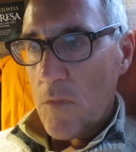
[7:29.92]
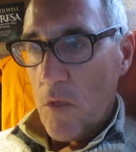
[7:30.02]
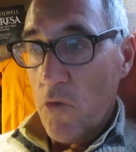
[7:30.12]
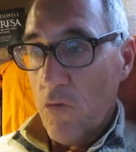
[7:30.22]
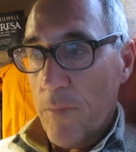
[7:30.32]

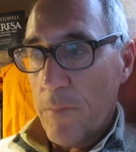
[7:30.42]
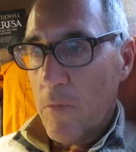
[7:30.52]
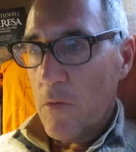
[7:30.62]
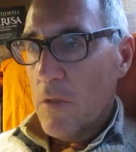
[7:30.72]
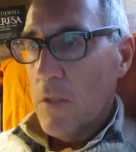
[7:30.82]
You
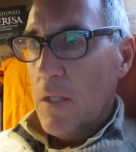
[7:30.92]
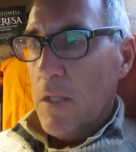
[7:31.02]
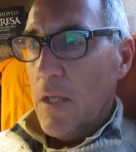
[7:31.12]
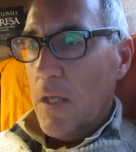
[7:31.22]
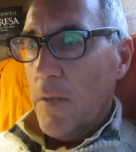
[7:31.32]
remember.
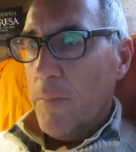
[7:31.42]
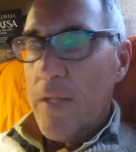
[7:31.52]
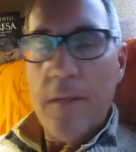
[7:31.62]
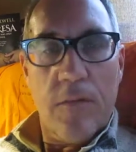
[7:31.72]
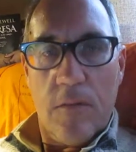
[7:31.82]
But
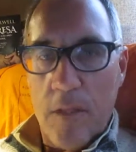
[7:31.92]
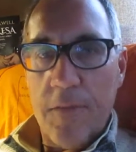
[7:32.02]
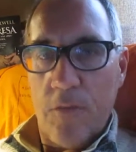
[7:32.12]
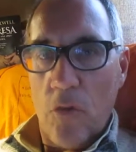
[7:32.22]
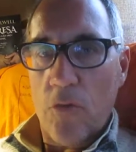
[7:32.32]

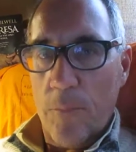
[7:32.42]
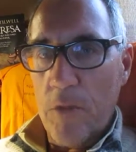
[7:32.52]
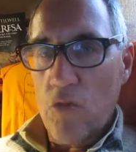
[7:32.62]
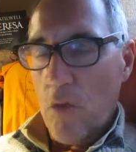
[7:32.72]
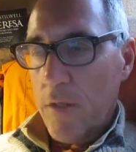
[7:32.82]
that's not the
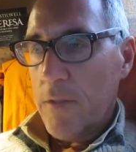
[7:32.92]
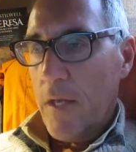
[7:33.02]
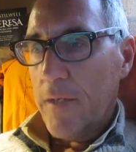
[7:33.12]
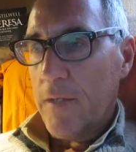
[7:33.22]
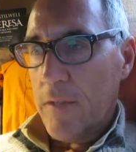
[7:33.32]
Manueline
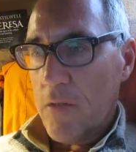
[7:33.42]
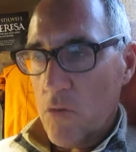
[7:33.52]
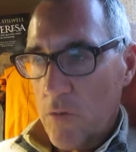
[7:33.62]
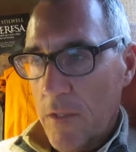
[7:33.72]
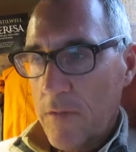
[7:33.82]

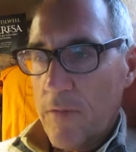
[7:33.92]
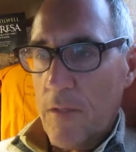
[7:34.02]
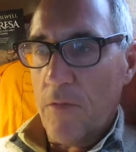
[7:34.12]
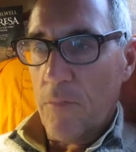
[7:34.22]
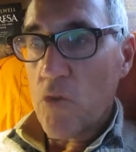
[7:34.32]
Architecture.
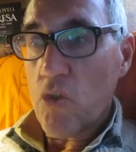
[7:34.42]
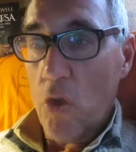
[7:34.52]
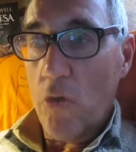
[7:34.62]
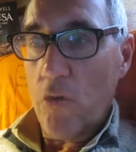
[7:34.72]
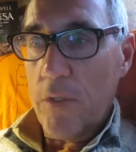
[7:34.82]
That's much
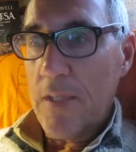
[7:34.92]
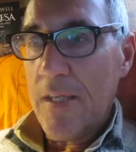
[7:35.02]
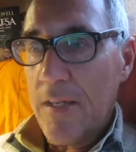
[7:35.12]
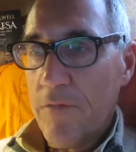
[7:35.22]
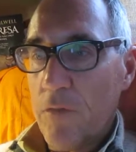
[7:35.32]
earlier in
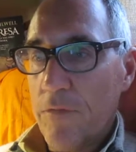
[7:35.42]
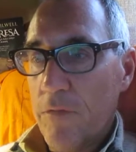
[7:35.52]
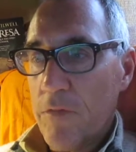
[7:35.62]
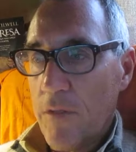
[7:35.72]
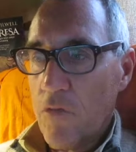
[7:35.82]

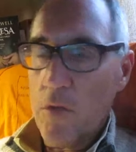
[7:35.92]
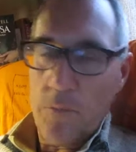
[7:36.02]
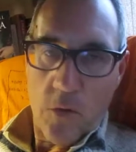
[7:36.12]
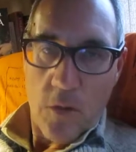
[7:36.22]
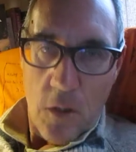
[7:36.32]
1153.
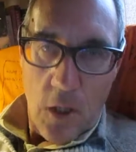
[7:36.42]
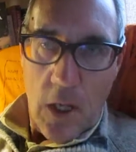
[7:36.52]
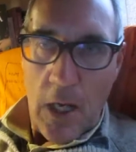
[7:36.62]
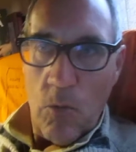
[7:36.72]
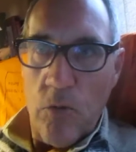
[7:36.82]
But
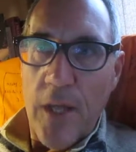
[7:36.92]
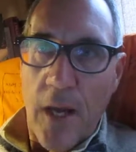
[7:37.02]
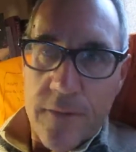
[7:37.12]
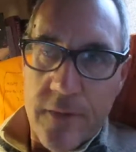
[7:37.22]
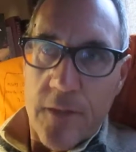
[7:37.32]
I would
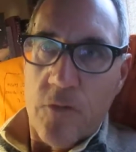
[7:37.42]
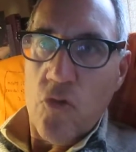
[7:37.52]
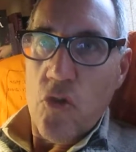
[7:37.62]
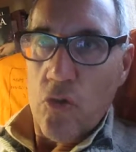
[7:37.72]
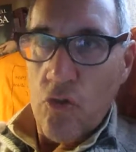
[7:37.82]
add that
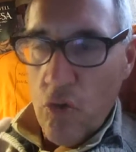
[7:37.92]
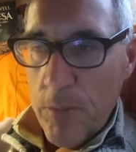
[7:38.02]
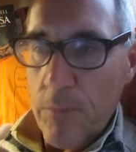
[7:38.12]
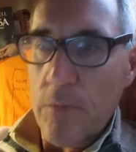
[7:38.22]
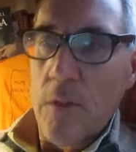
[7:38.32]
to your
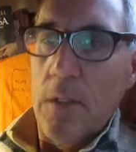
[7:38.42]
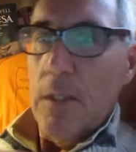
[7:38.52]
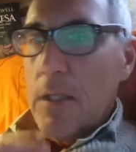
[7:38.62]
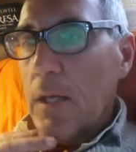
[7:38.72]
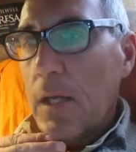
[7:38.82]
trip.
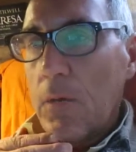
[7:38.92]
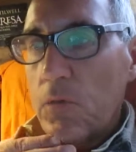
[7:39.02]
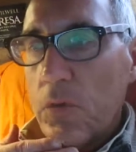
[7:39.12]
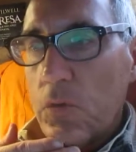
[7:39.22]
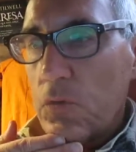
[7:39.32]
I
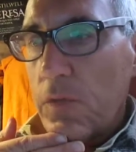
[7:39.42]
would go to